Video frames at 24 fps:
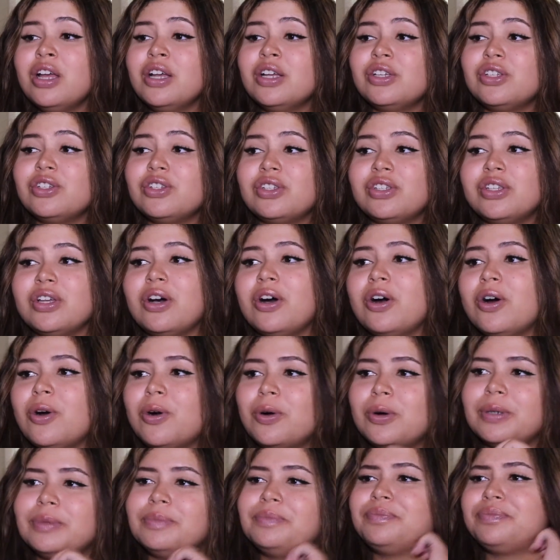
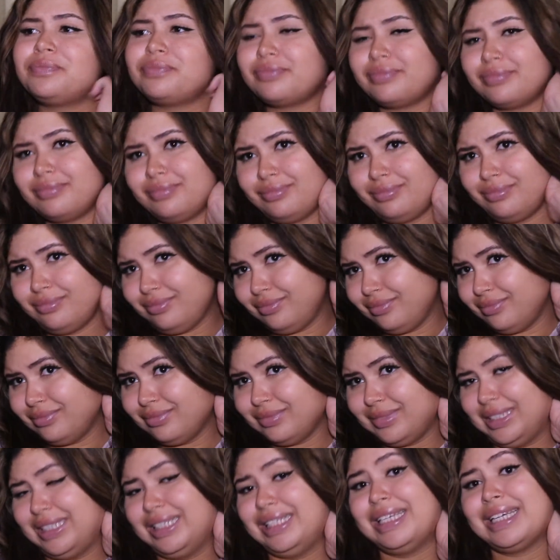So
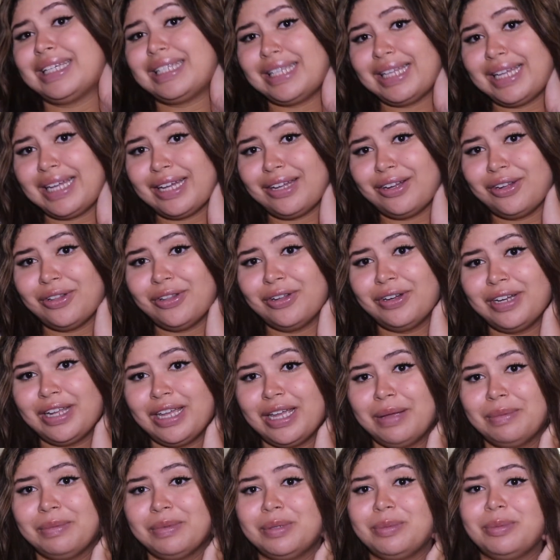yes, I had other
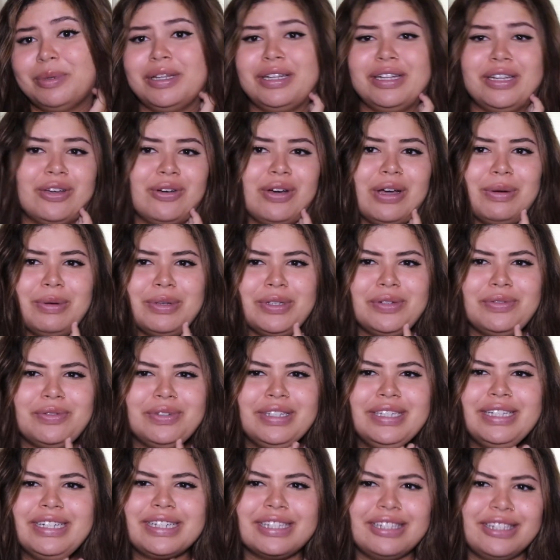names, but no, I wasn't
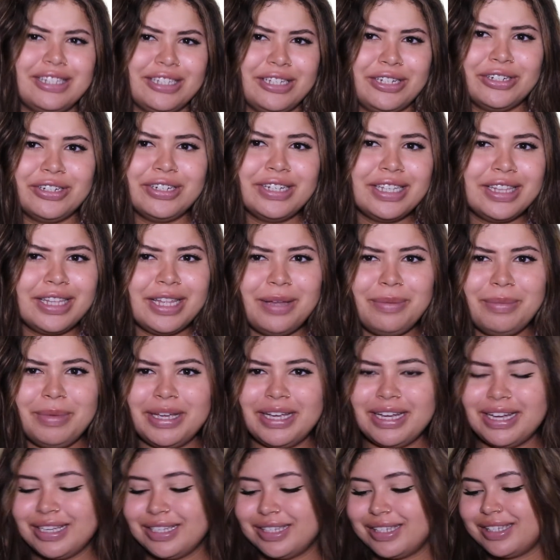really considering them, I
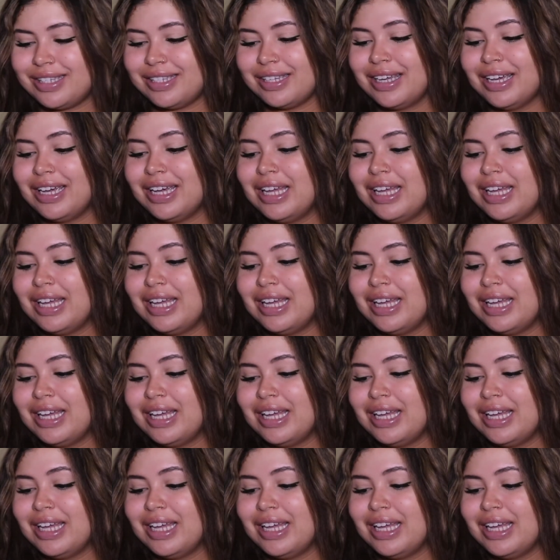guess.